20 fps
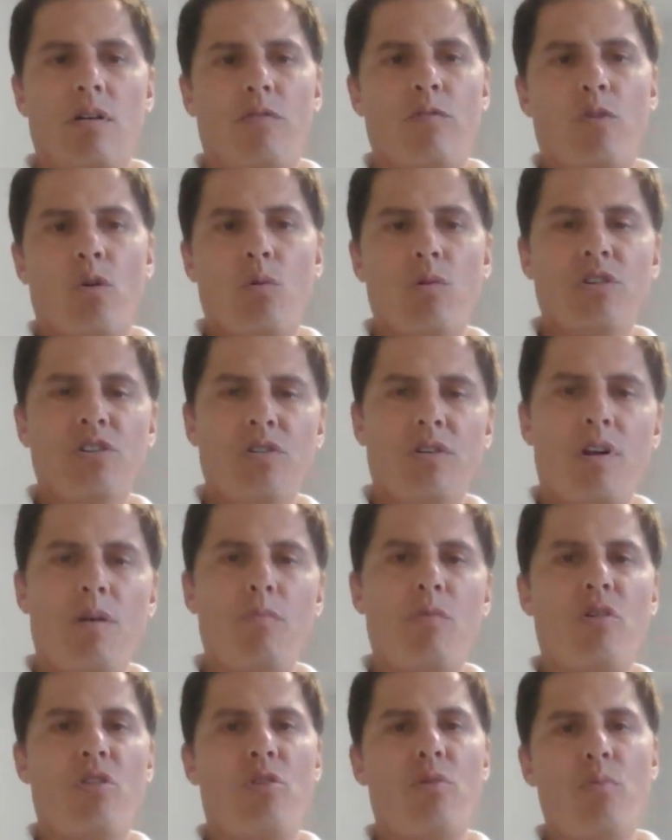For question
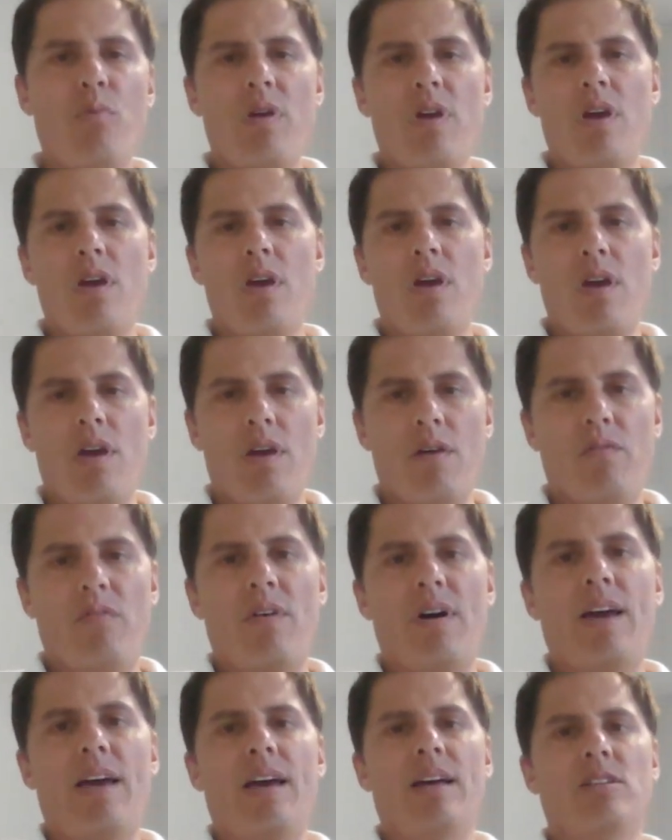number three, if
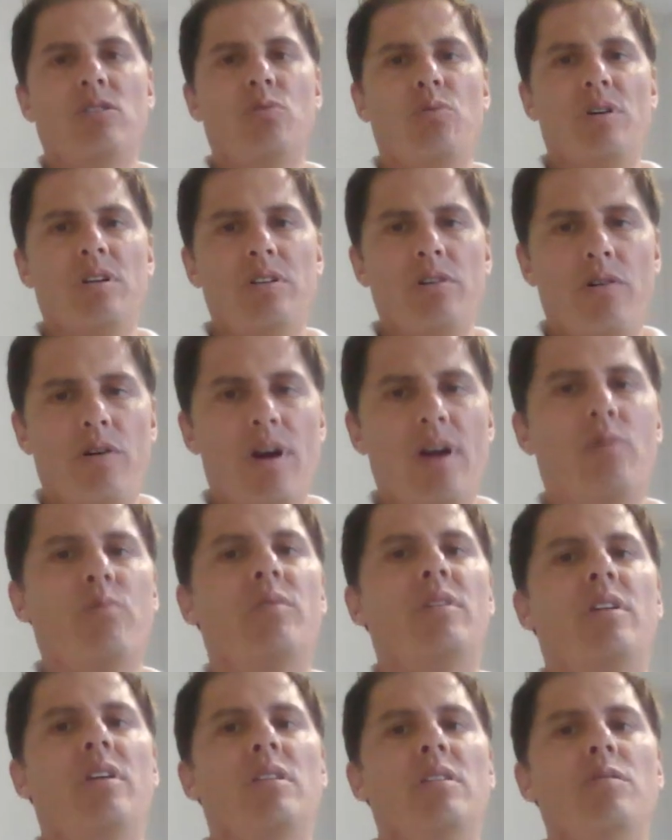I had to interact with
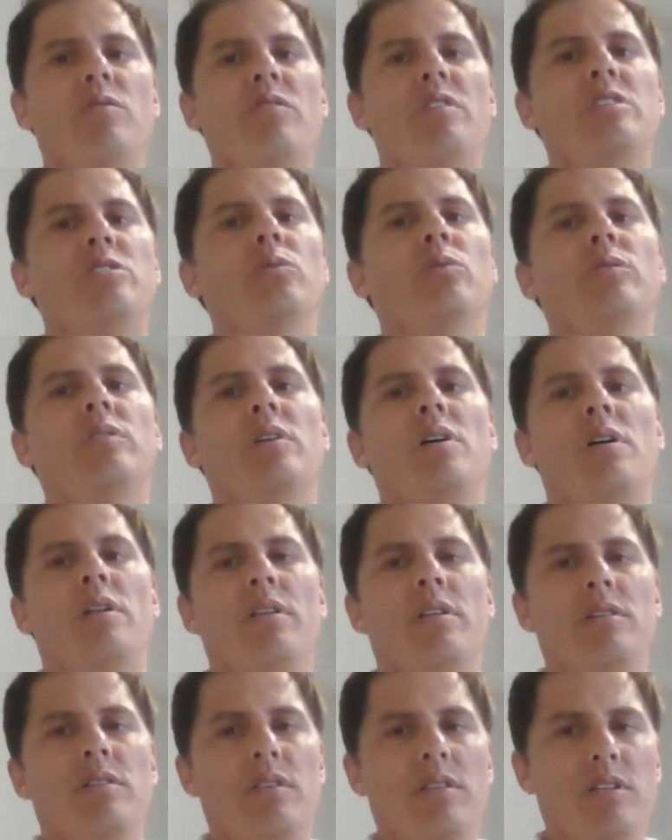an individual
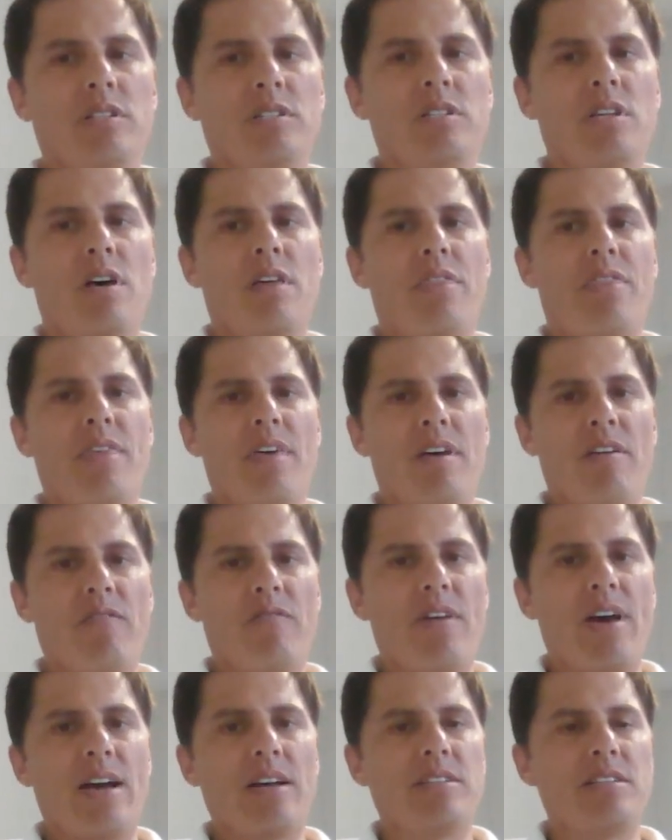that does not think
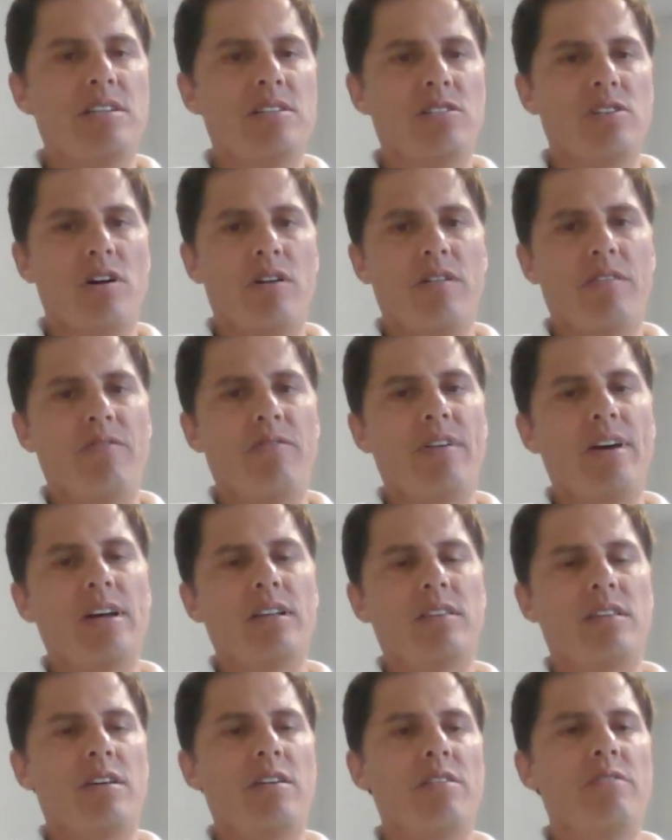vaccines are
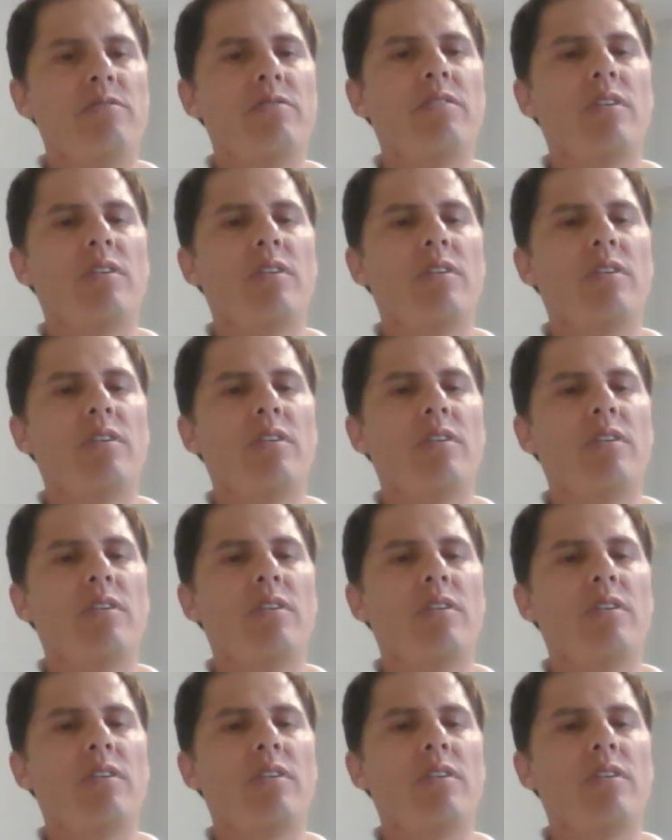effective,